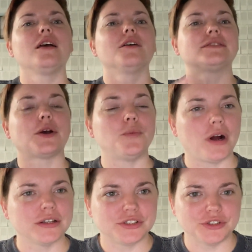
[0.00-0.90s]
Because I
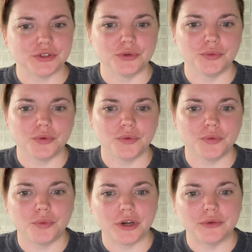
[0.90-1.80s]
want to
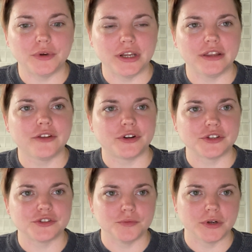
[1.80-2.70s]
reread the
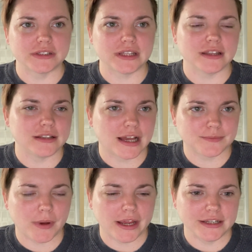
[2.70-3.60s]
first 2 books in the
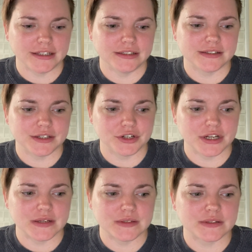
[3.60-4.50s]
Last Binding
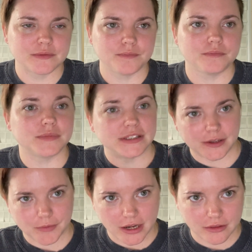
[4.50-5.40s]
series since
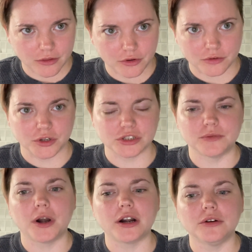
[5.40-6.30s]
I'm getting the 3rd book
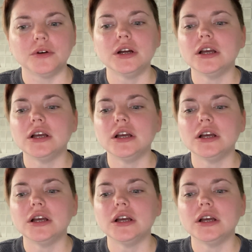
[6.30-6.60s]
tomorrow.